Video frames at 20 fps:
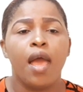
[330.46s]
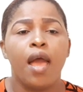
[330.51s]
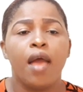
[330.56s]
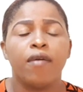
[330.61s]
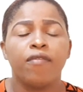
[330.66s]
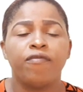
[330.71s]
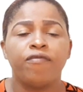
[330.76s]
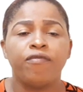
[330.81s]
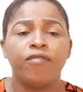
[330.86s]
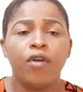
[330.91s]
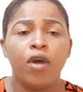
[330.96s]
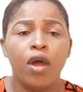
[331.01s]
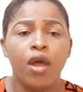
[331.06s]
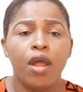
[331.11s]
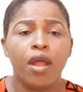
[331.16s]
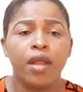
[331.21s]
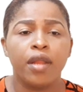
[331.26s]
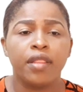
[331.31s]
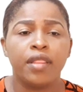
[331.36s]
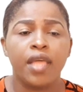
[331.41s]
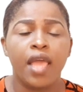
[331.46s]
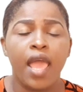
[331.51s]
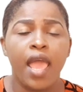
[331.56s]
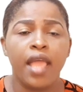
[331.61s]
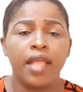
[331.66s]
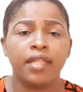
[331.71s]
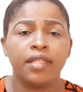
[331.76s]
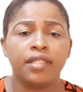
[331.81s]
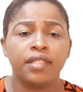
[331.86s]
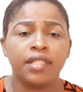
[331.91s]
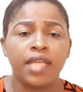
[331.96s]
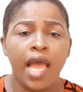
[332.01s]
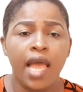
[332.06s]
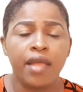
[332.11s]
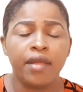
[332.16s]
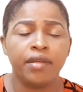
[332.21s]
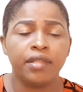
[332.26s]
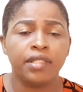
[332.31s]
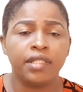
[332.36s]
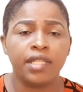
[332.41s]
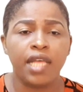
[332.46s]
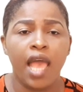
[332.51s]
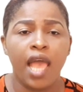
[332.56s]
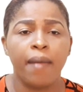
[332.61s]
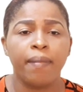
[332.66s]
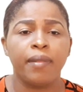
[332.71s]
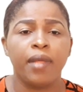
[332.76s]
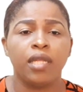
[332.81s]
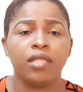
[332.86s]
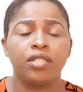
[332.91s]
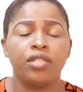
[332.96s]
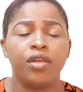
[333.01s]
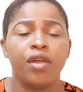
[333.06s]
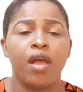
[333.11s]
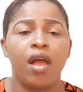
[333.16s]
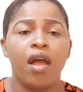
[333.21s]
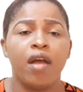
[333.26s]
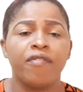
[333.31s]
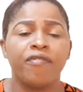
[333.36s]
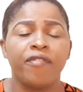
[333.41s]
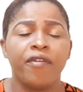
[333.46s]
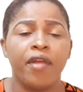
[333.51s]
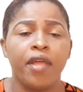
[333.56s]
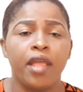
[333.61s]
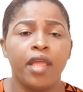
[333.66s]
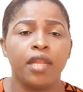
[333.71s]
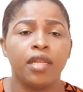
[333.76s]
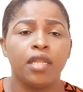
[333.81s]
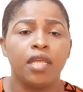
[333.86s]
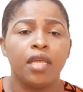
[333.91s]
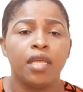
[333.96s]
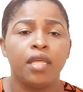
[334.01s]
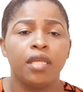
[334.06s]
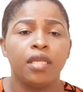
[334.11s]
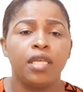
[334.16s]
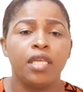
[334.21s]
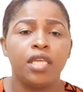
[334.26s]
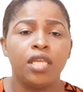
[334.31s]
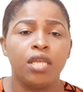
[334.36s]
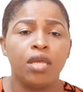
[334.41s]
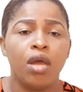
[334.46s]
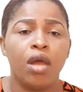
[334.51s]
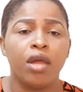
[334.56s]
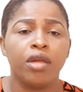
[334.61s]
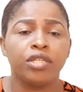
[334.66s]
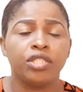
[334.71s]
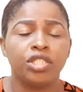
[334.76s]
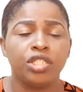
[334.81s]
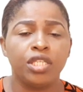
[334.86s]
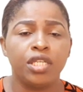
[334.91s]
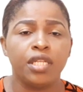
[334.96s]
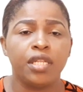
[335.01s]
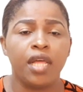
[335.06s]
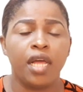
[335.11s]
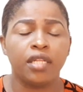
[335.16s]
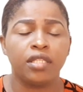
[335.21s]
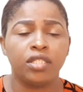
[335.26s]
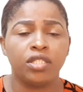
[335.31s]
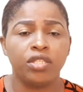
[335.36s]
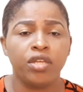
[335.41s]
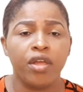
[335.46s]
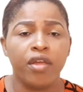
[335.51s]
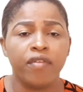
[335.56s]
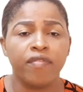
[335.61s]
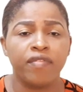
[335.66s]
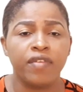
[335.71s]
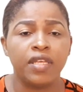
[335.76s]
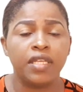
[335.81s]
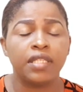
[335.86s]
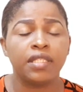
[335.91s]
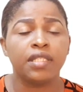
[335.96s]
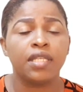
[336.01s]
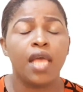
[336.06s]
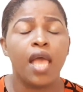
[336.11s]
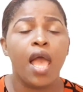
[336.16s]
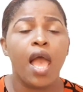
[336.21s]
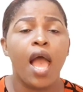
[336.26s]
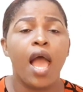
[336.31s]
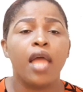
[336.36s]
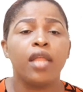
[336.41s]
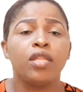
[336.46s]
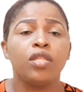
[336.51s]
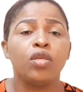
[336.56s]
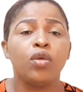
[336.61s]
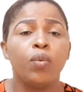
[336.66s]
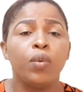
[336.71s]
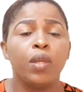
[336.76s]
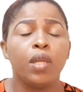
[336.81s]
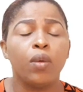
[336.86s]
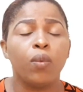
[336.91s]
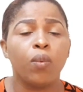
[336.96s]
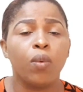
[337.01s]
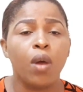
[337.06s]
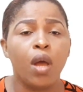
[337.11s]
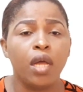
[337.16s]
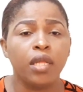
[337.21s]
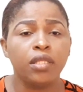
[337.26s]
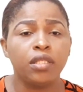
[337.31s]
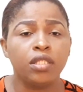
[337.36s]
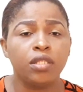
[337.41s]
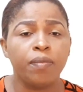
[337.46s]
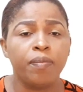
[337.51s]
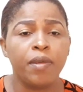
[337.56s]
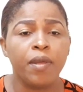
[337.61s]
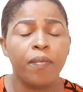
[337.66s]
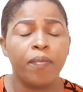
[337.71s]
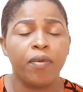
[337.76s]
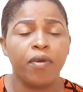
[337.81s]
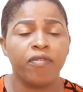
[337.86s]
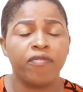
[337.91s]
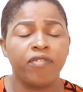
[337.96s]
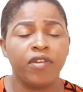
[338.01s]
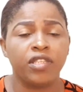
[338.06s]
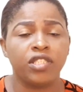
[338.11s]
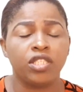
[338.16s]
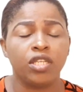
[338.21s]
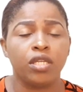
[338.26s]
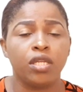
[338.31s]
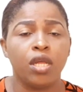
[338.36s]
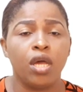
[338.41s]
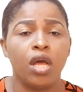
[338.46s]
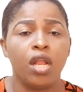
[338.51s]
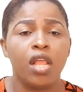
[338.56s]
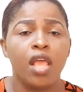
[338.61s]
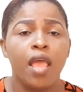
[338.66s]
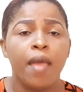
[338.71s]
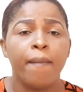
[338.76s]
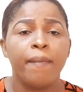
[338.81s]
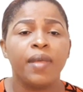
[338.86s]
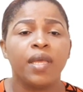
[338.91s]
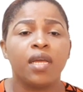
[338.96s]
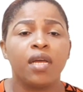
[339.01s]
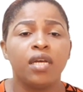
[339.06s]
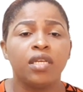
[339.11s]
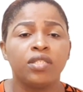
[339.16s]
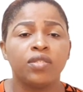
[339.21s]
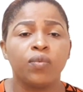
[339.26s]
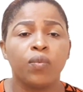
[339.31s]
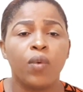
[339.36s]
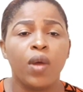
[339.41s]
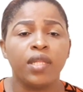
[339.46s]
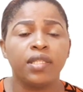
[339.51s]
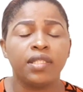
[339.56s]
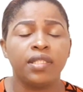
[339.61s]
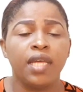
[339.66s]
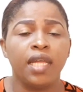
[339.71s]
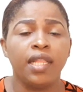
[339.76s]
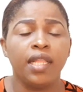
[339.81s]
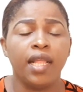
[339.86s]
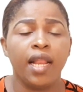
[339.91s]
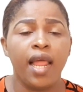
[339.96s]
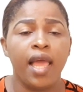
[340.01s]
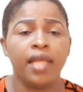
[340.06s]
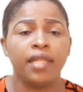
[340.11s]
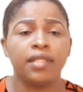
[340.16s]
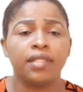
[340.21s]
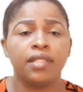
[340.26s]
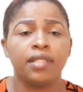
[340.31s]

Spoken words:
for the entire time that you're offering he or she that service, and you will want to be professional, because once that client